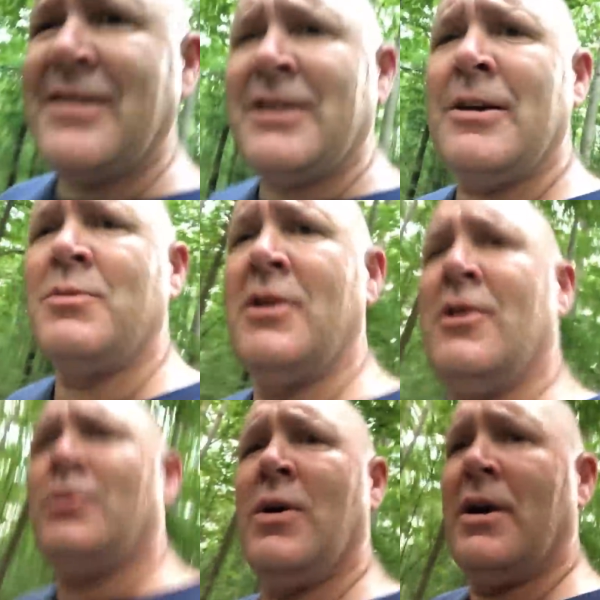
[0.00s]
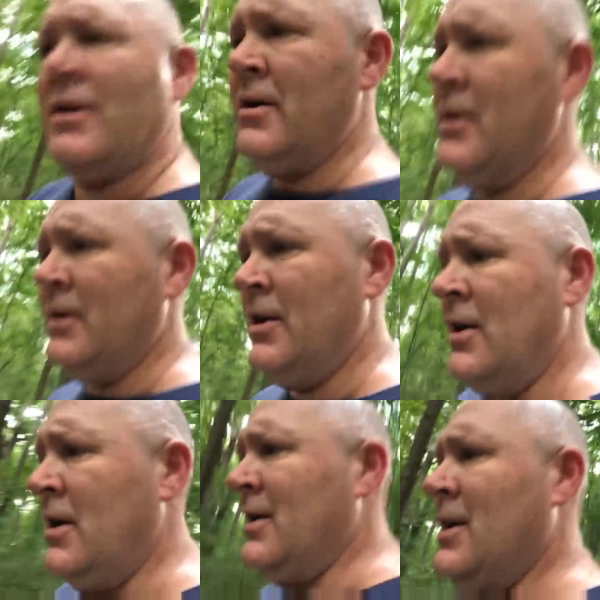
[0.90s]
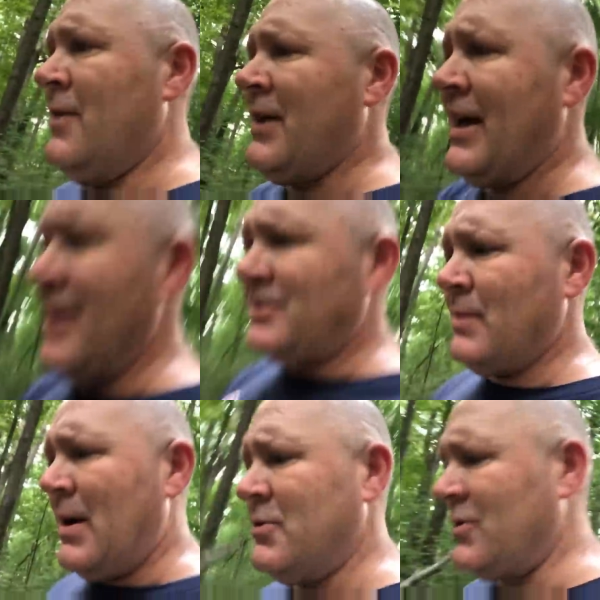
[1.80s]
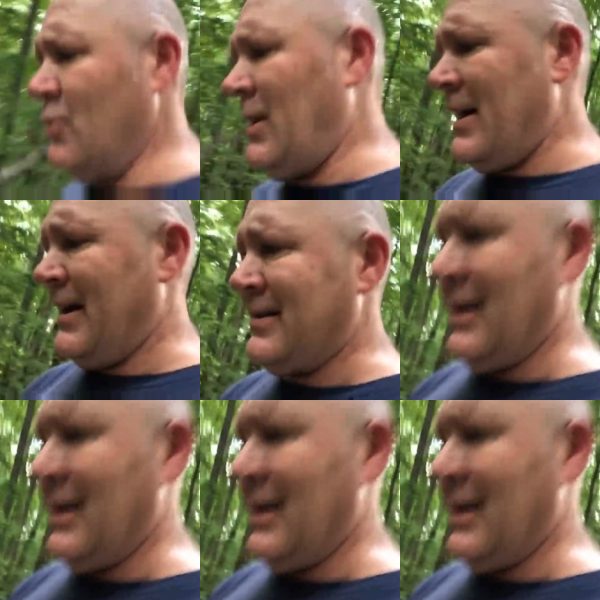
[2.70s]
us up to do a Vacation Bible School class.